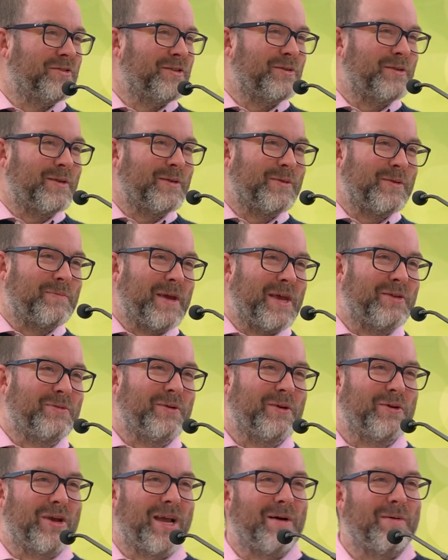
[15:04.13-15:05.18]
The best
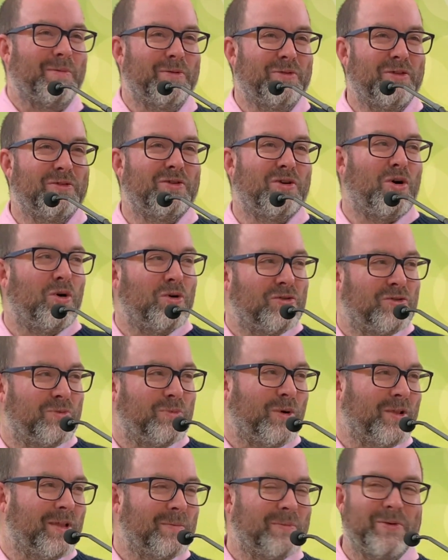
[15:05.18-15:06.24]
word I could come up with is God's
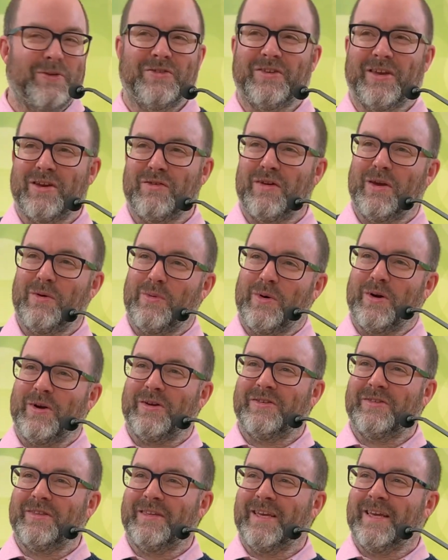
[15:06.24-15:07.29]
word, which is a great
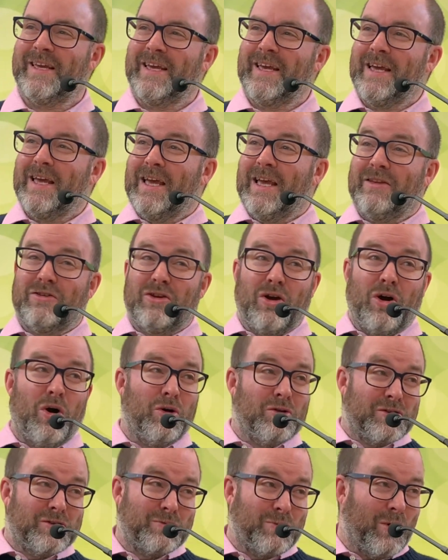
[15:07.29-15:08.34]
word, isn't it? It's
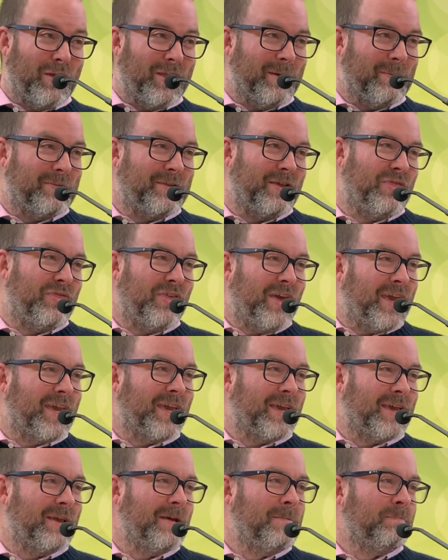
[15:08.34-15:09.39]
God's word to
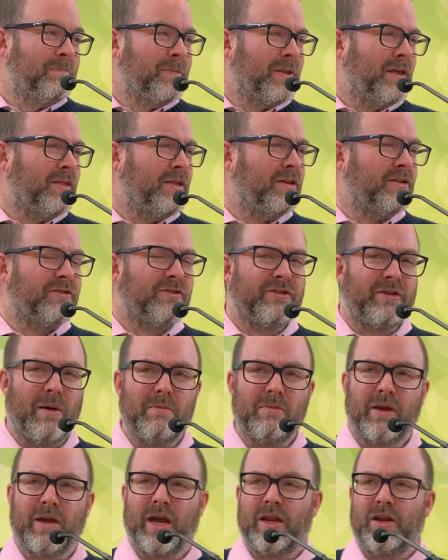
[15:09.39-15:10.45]
think that
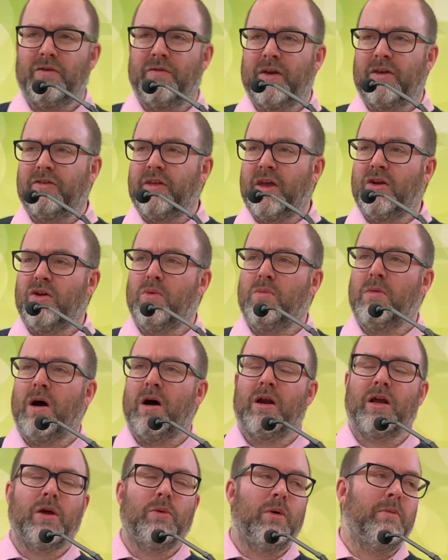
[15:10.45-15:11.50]
some kind of external
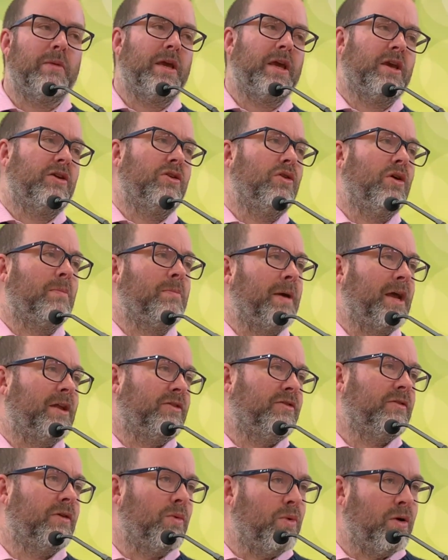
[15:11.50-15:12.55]
mark will make you a
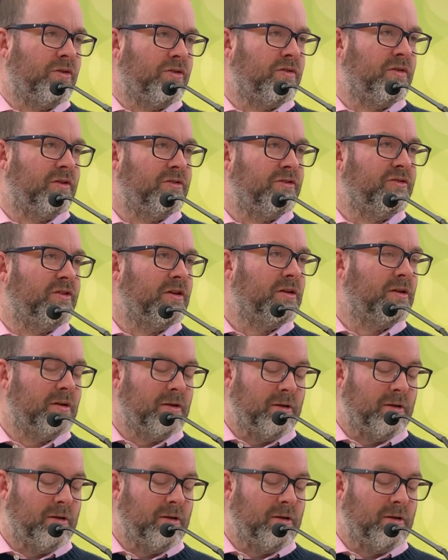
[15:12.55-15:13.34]
better or worse Christian.